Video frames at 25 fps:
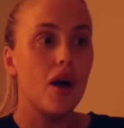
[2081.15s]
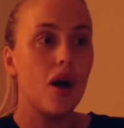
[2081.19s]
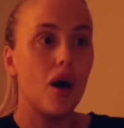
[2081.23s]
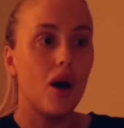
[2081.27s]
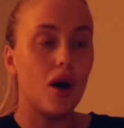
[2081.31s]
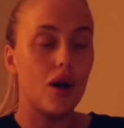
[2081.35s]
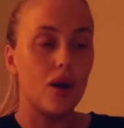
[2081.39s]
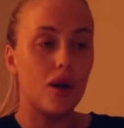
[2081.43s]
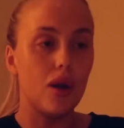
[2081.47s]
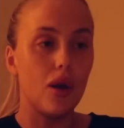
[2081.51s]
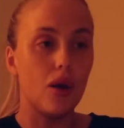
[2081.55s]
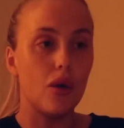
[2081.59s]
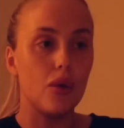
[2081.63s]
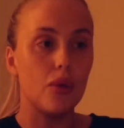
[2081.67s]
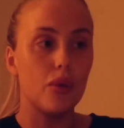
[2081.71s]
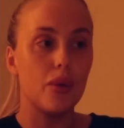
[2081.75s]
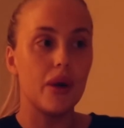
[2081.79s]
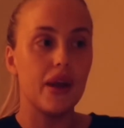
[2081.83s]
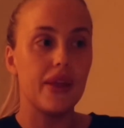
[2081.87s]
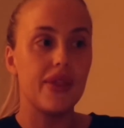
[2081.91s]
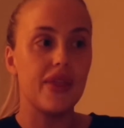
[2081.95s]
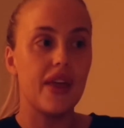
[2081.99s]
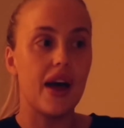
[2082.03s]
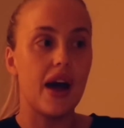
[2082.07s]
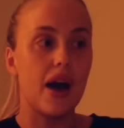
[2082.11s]
along
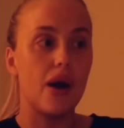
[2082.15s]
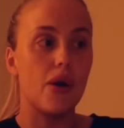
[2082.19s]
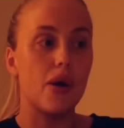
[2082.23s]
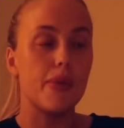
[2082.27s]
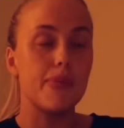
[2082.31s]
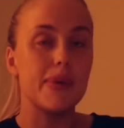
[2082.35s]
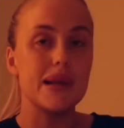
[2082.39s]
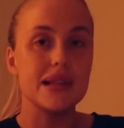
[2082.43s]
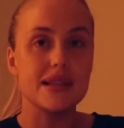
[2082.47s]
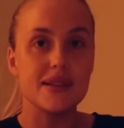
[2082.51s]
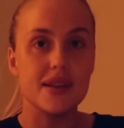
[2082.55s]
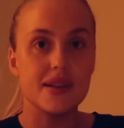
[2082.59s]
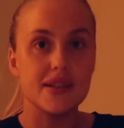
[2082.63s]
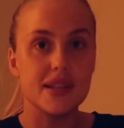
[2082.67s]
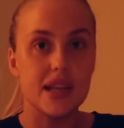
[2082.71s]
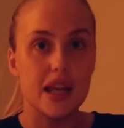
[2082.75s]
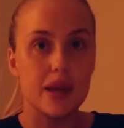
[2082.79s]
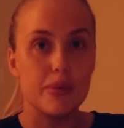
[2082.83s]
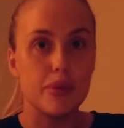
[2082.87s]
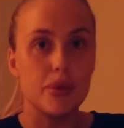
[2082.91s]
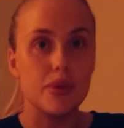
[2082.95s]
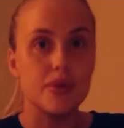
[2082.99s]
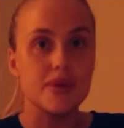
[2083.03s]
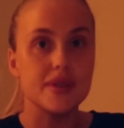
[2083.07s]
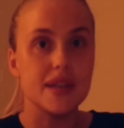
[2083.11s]
with our bedside
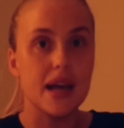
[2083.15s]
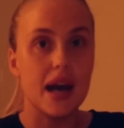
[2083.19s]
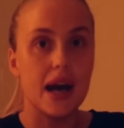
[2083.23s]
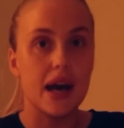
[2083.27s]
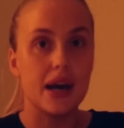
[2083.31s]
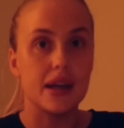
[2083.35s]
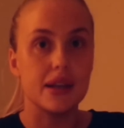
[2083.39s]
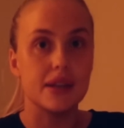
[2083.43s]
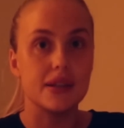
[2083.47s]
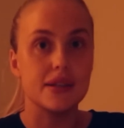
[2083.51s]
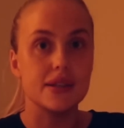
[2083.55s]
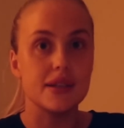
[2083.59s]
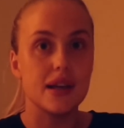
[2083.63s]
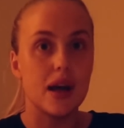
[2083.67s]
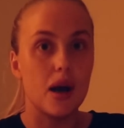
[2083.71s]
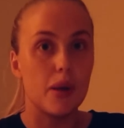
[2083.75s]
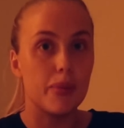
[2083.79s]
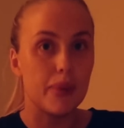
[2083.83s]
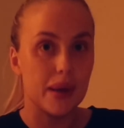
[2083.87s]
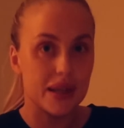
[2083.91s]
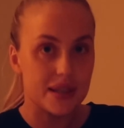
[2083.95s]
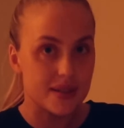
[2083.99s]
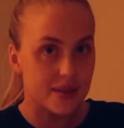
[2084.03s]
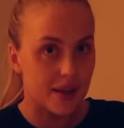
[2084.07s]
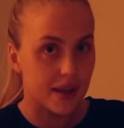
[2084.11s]
tables and our
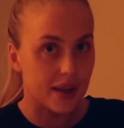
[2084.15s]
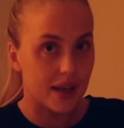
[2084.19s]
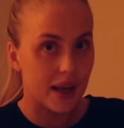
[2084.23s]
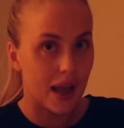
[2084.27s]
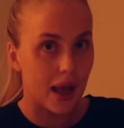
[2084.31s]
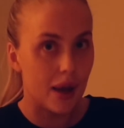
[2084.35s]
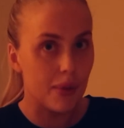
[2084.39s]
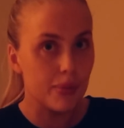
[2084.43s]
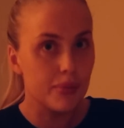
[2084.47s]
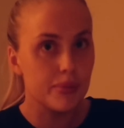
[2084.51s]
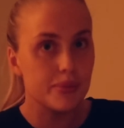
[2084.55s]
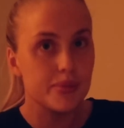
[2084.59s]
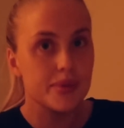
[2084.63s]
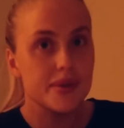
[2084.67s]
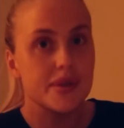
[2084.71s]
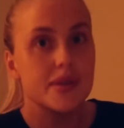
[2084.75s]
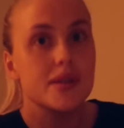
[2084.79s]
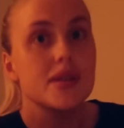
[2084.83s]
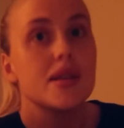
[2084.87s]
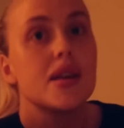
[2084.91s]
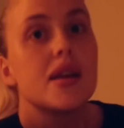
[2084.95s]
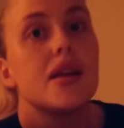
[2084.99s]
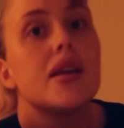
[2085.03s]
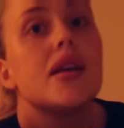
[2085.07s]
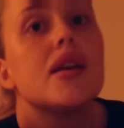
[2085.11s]
bedside lamps.
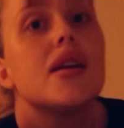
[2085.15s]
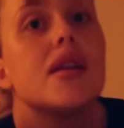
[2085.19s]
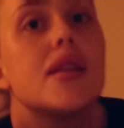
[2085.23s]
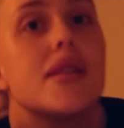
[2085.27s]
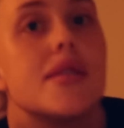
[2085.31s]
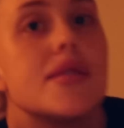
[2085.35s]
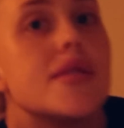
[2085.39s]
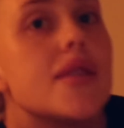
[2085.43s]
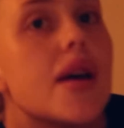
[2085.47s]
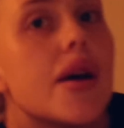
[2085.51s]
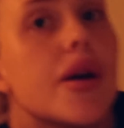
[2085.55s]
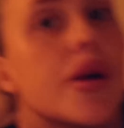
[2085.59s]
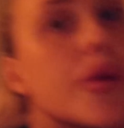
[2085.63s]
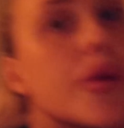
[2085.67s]
So